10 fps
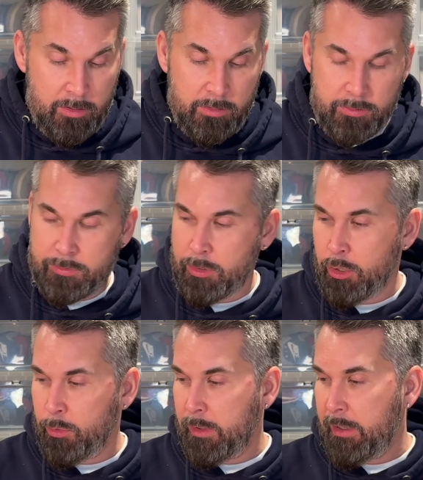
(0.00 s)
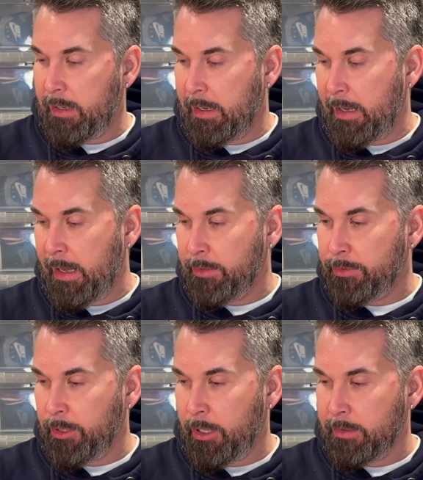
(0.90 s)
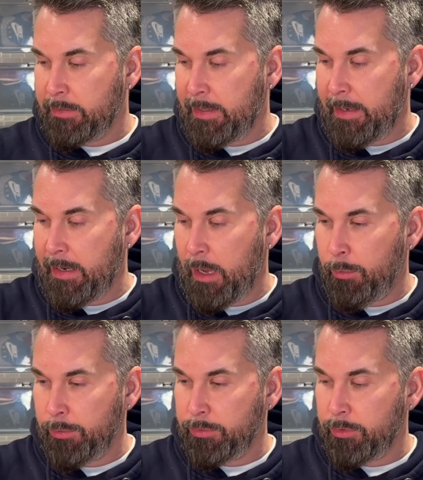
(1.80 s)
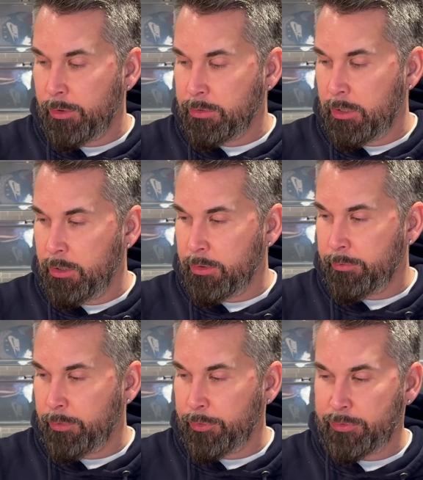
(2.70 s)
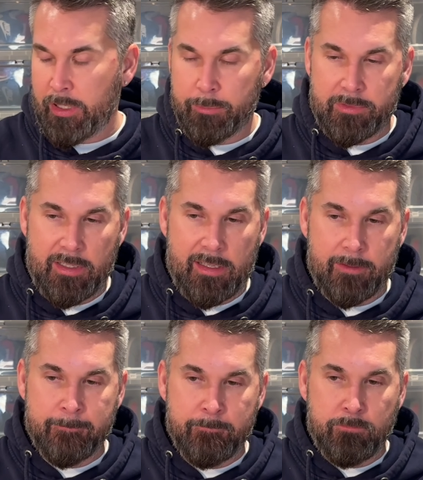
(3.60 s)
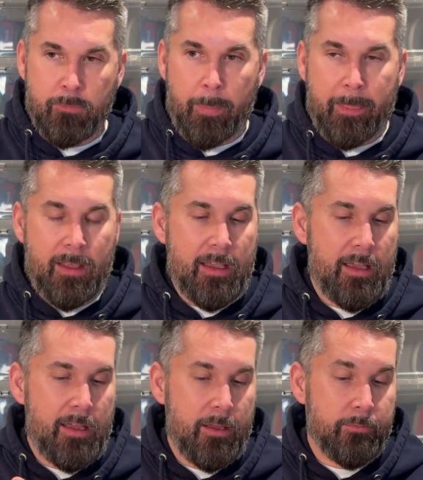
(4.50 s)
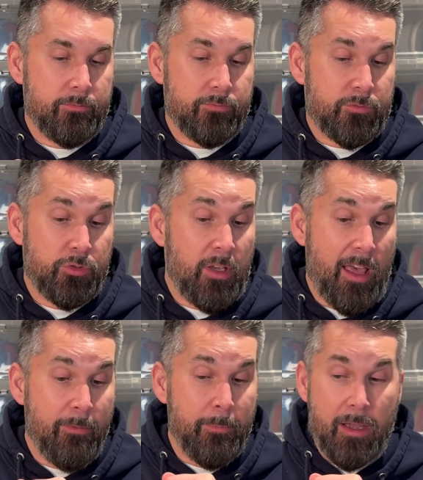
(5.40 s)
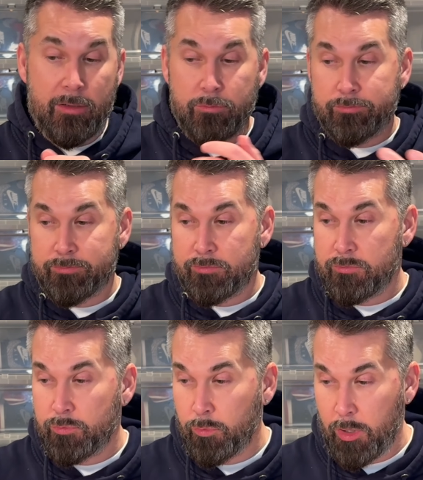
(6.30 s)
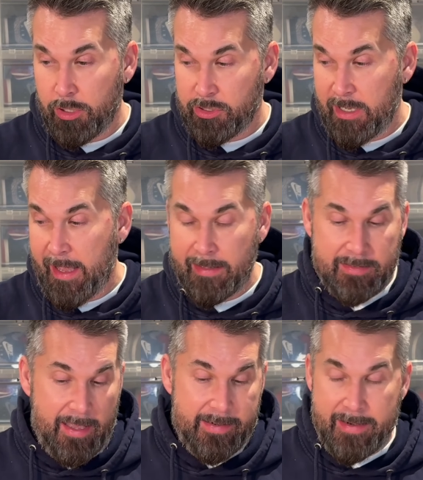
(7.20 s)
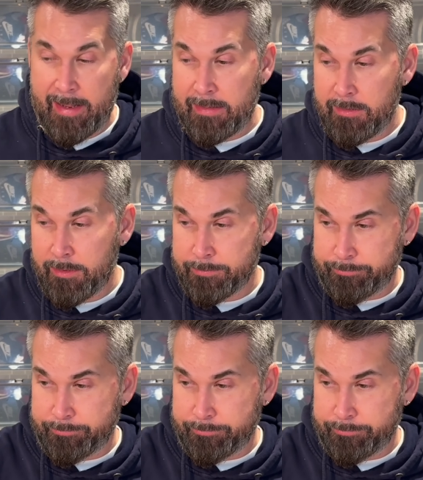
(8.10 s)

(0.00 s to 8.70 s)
So I thought that I was going to look for something to have my watch at night,